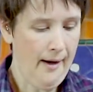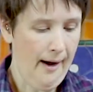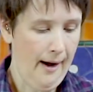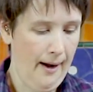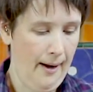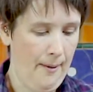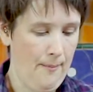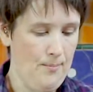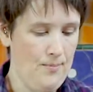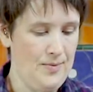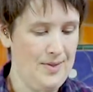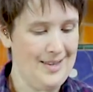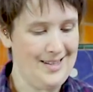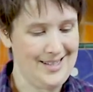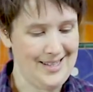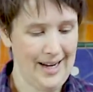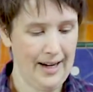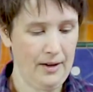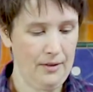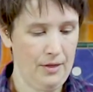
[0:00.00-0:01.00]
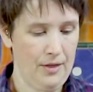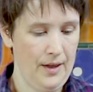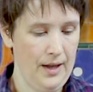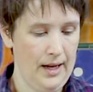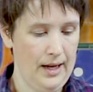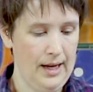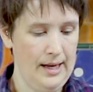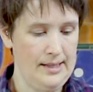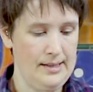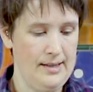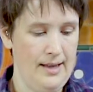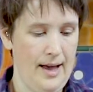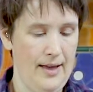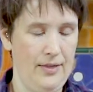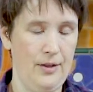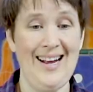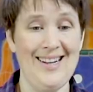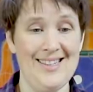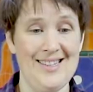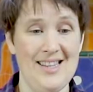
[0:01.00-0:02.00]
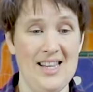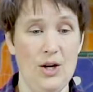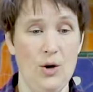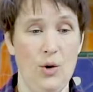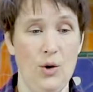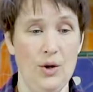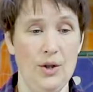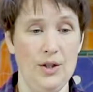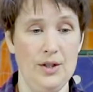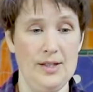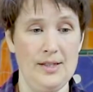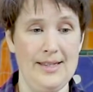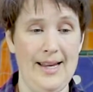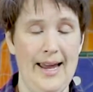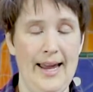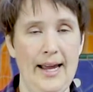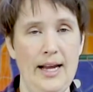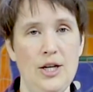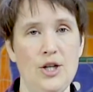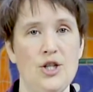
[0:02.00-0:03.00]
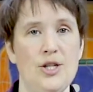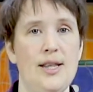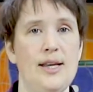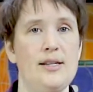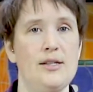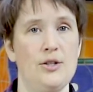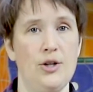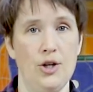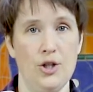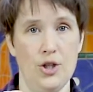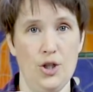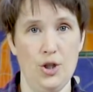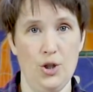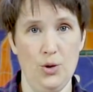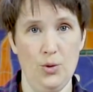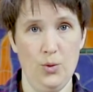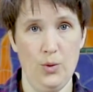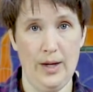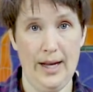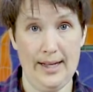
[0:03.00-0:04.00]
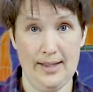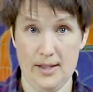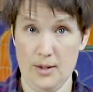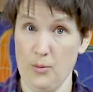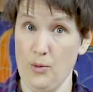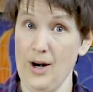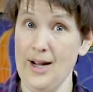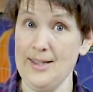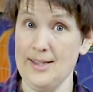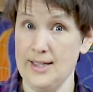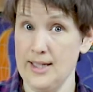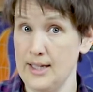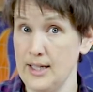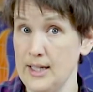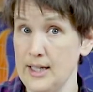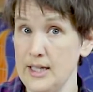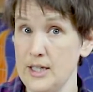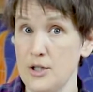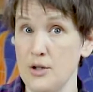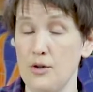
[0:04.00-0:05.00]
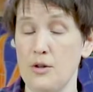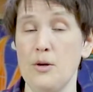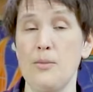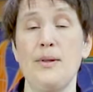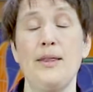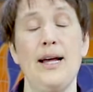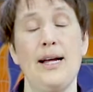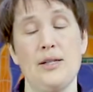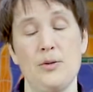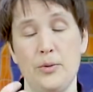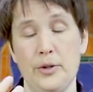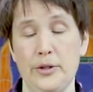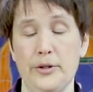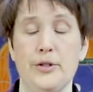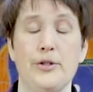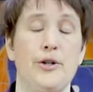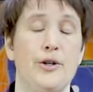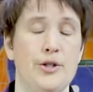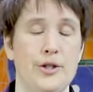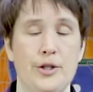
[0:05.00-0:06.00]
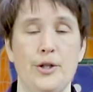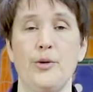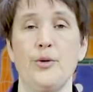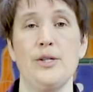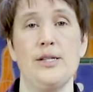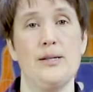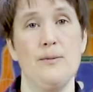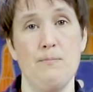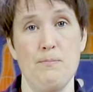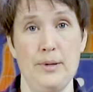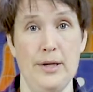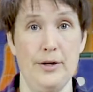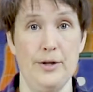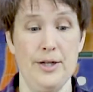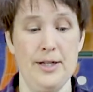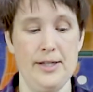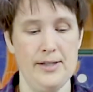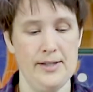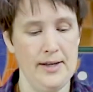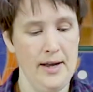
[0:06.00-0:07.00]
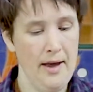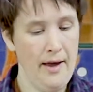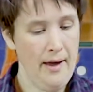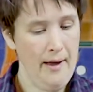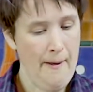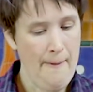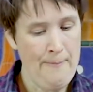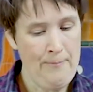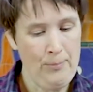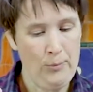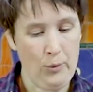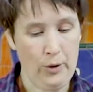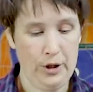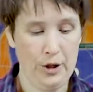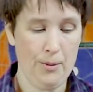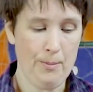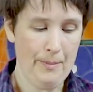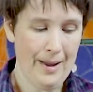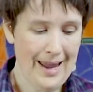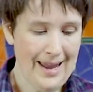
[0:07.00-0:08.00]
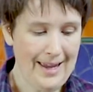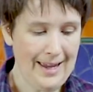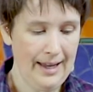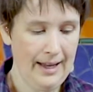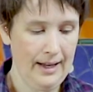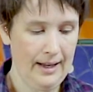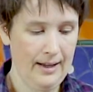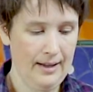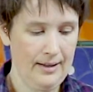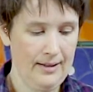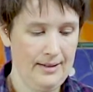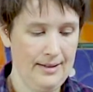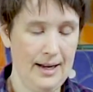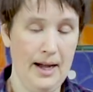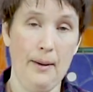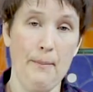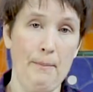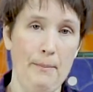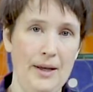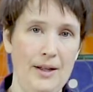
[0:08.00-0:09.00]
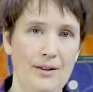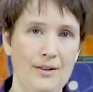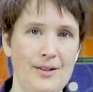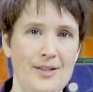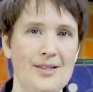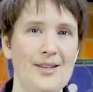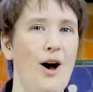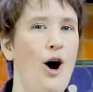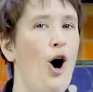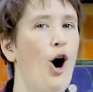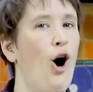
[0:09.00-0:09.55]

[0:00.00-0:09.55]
The second thing is that as the oils age, they start to get some rancidity to them, and that's when you'll start to notice some bitterness. When you're making nut milks,